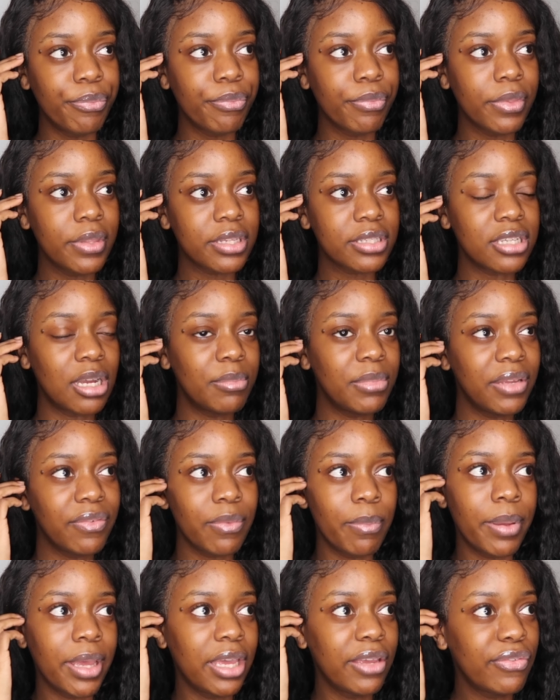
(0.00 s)
Some even
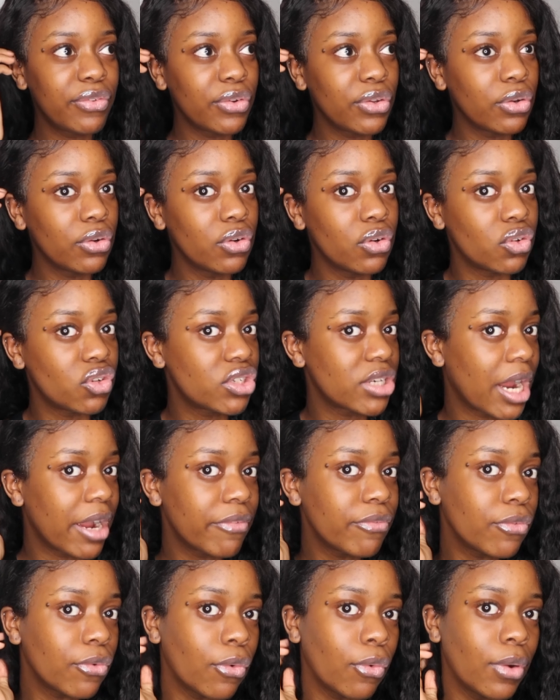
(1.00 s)
pay for your
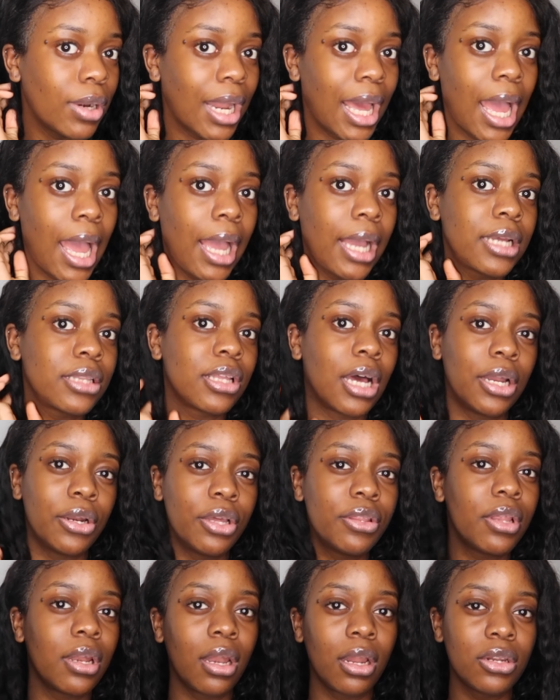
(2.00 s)
travel. Like I know
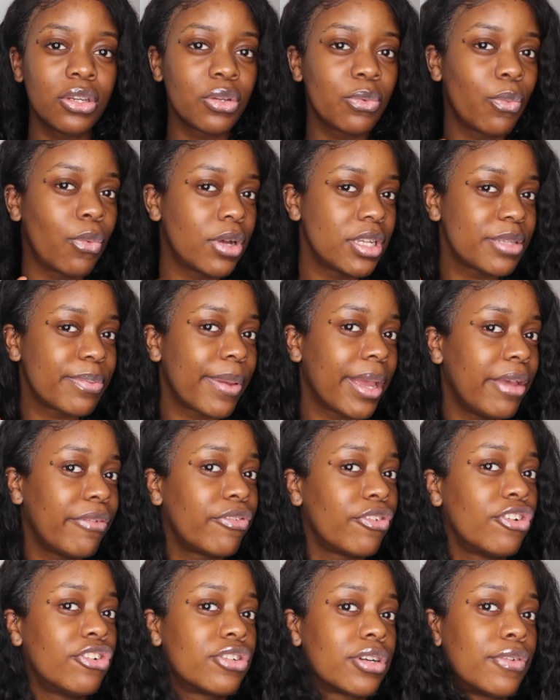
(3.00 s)
the London ones pay
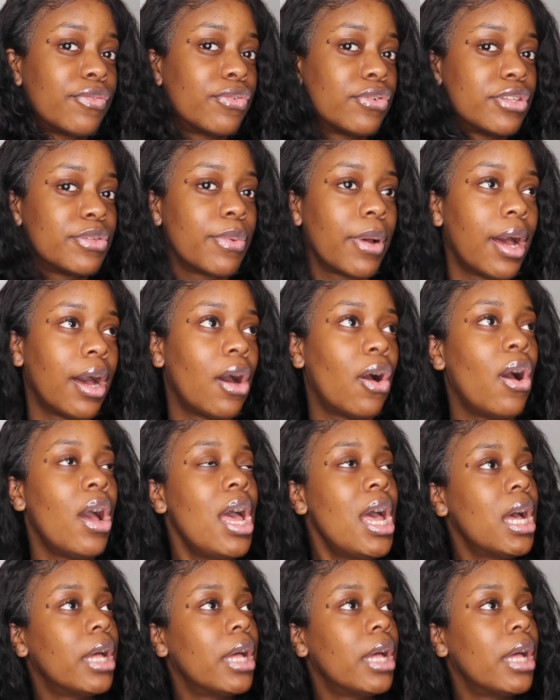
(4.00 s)
for your travel as well.